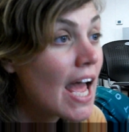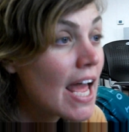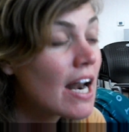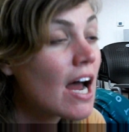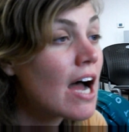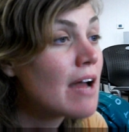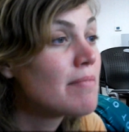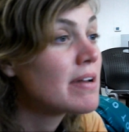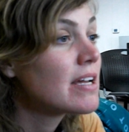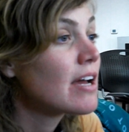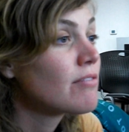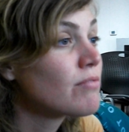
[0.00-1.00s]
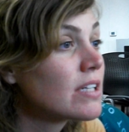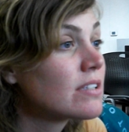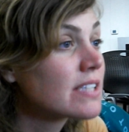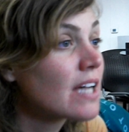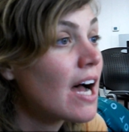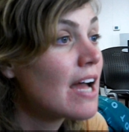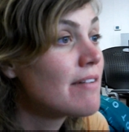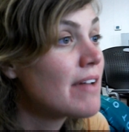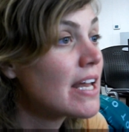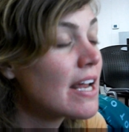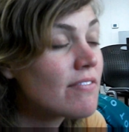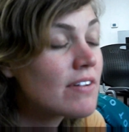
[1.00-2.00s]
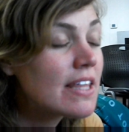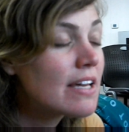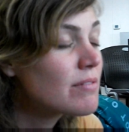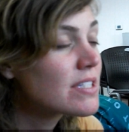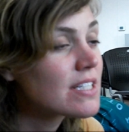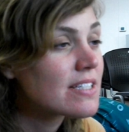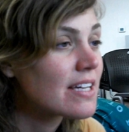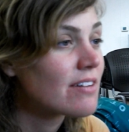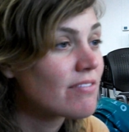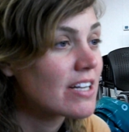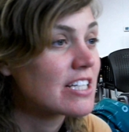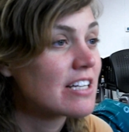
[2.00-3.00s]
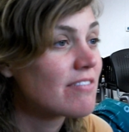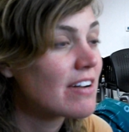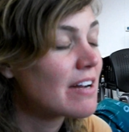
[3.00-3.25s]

and I'm at real time and everything was just kind of rushing